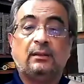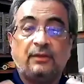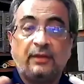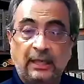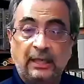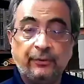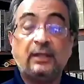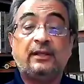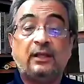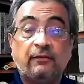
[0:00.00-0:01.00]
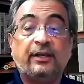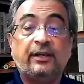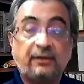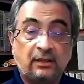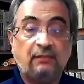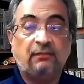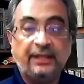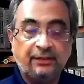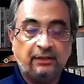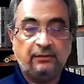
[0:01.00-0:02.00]
Gabriel delivering
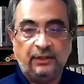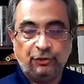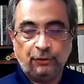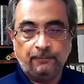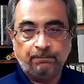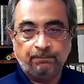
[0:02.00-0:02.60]
divine revelation,